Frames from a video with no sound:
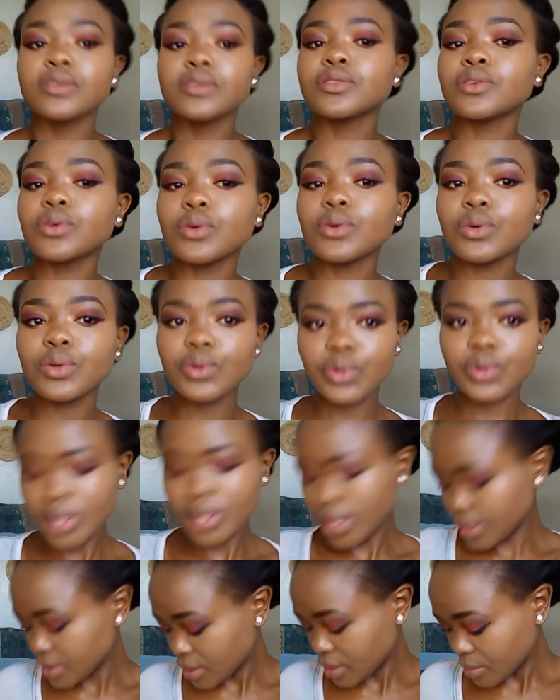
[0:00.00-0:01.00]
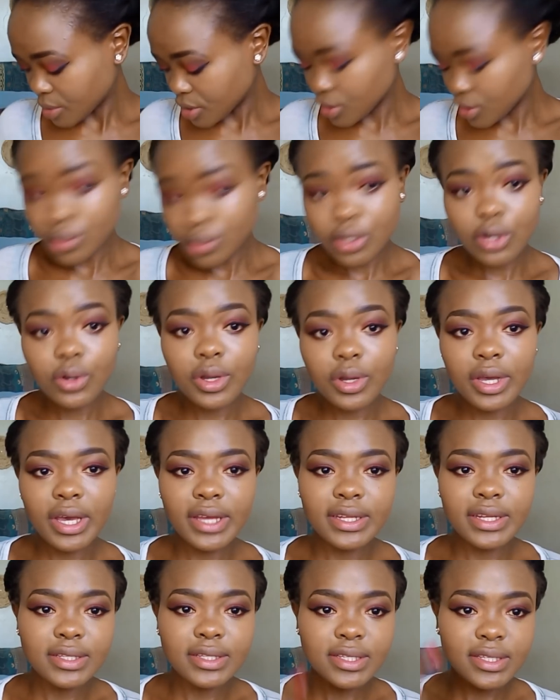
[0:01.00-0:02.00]
So next I'm just gonna go
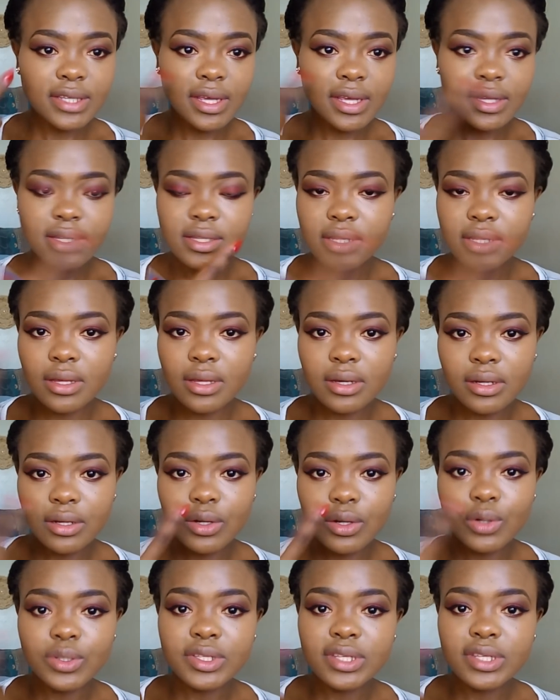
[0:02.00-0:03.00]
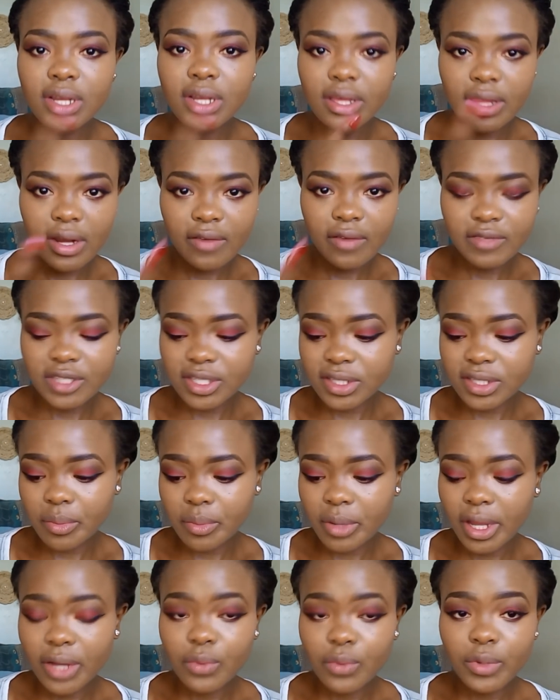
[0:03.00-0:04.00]
ahead and set the concealer that I've just
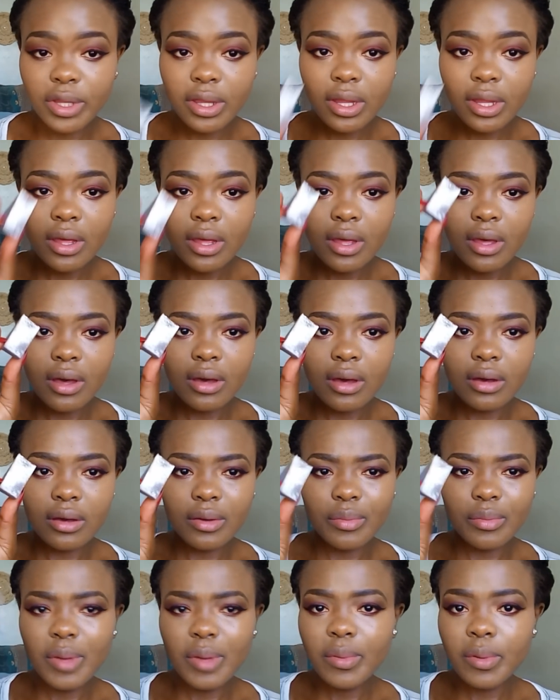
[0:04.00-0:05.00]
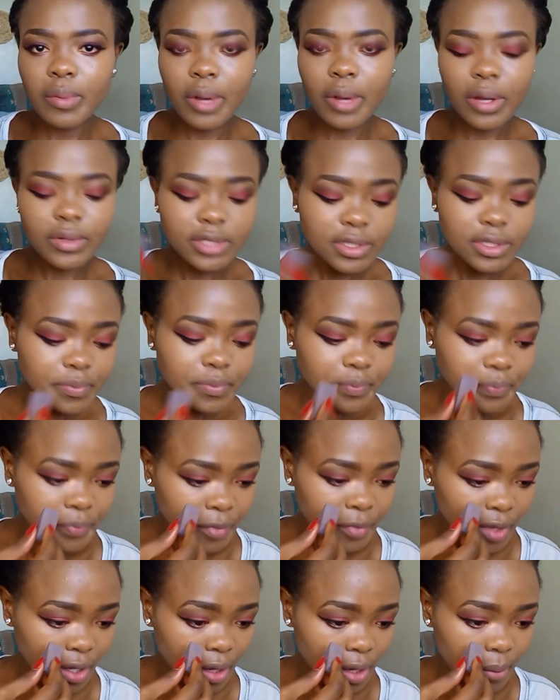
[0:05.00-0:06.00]
applied with uh, baby powder,
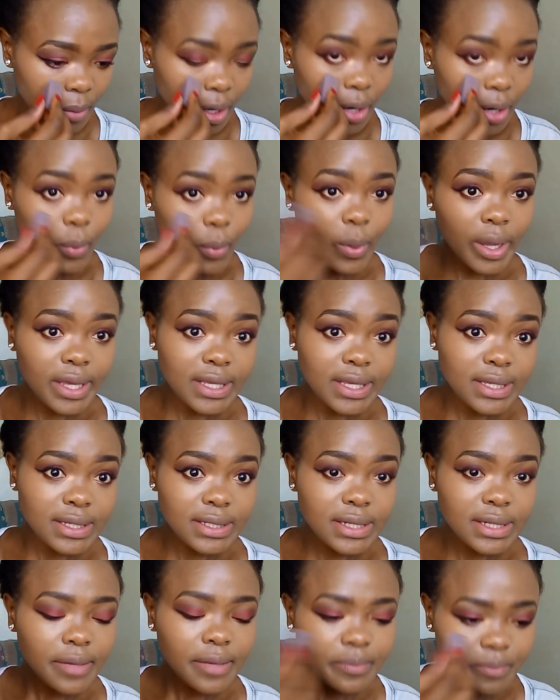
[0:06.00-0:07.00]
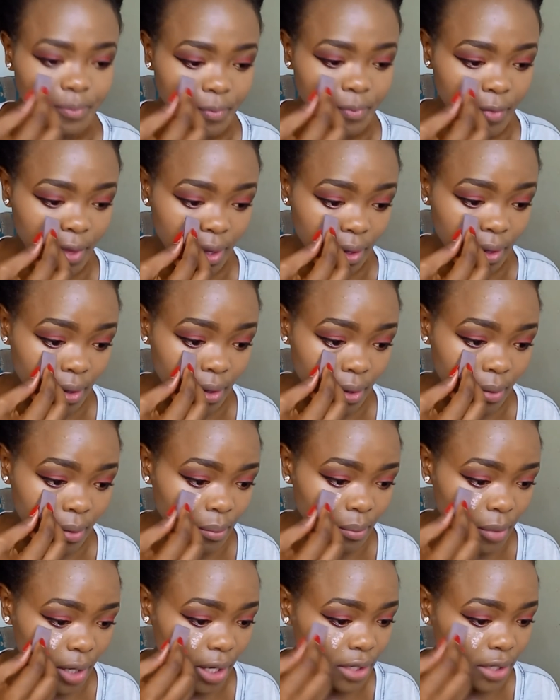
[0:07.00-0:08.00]
kama kawaida.
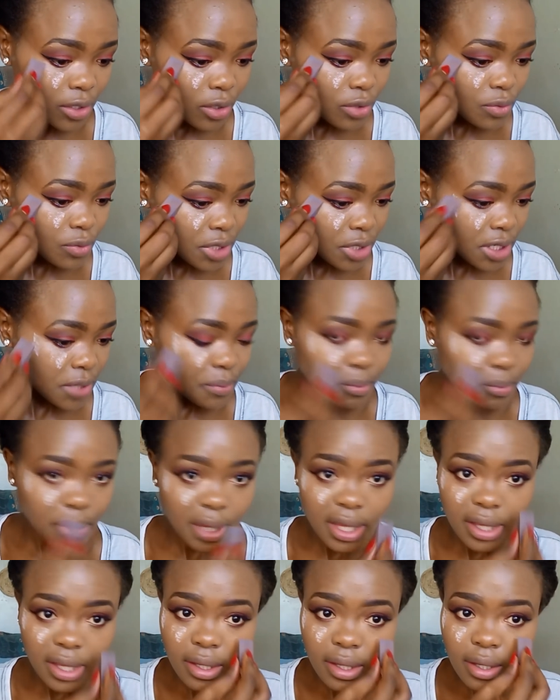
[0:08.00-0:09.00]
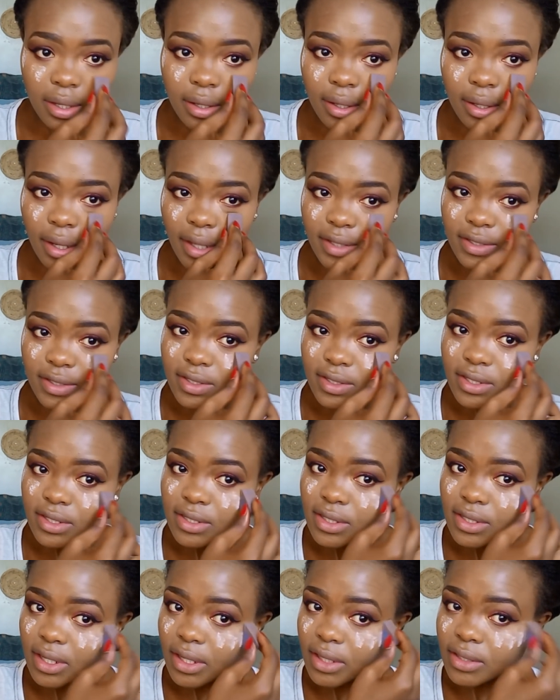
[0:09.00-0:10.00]
But I don't really bake, I just
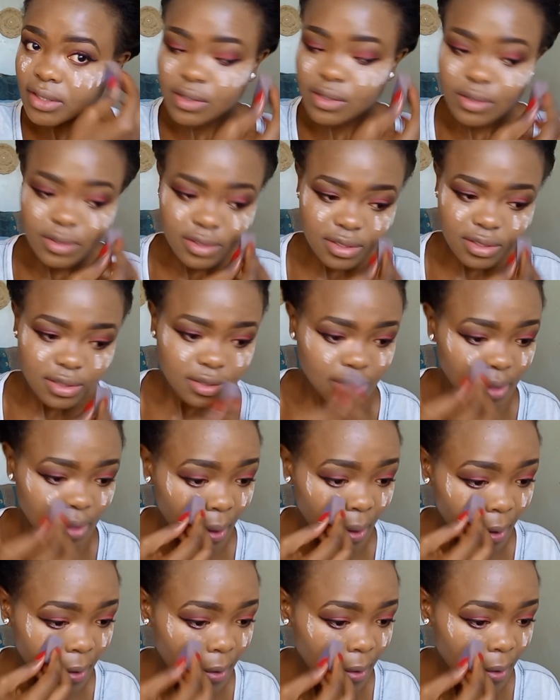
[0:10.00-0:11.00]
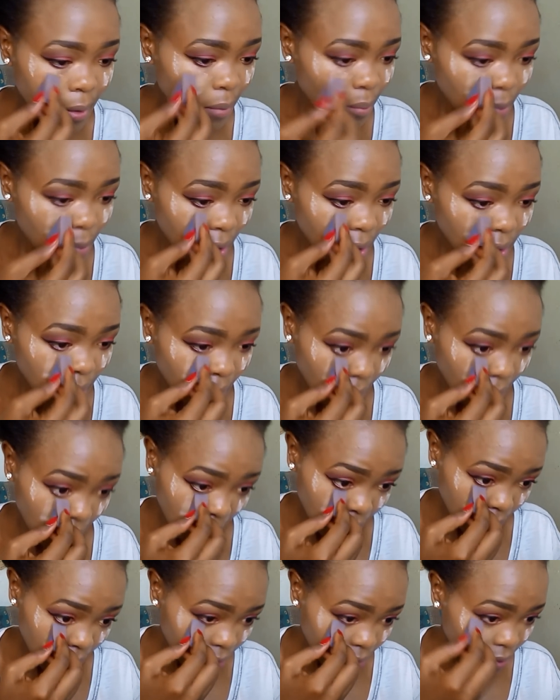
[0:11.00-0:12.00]
set, because baking,
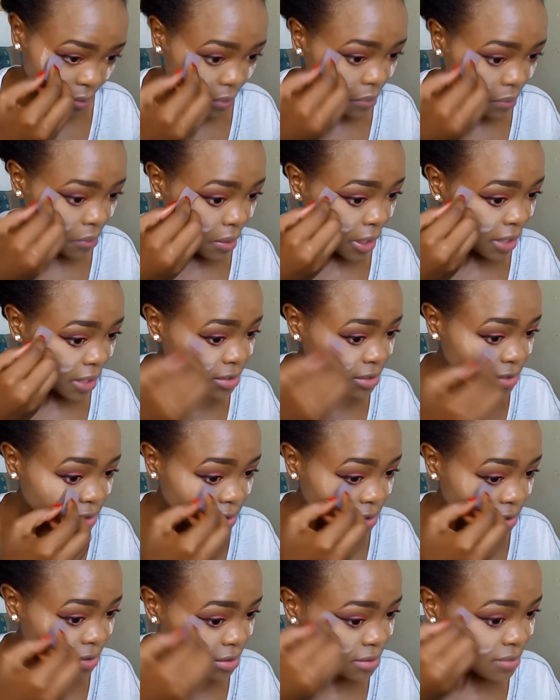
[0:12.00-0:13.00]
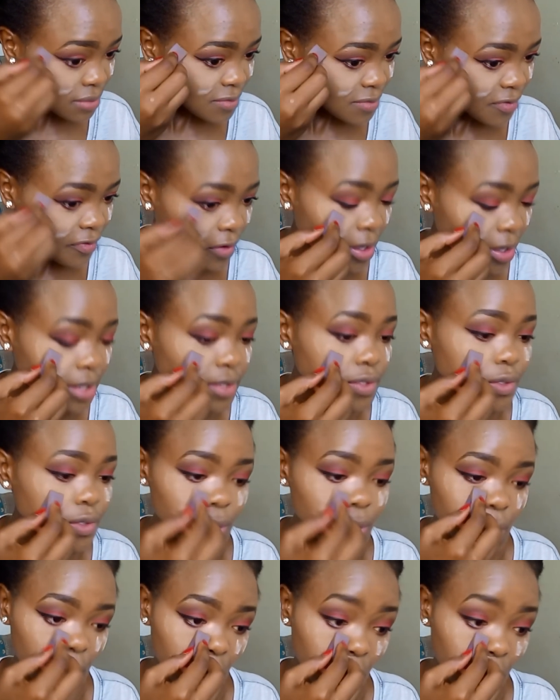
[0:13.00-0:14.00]
I don't know, I just find it
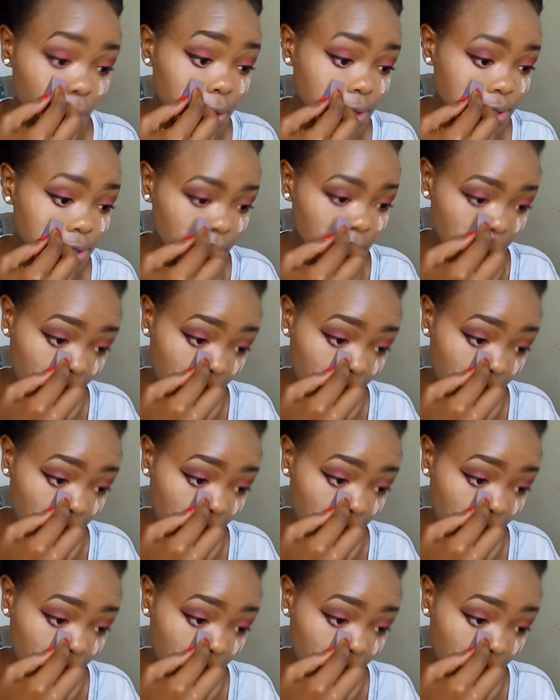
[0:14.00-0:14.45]
so odd.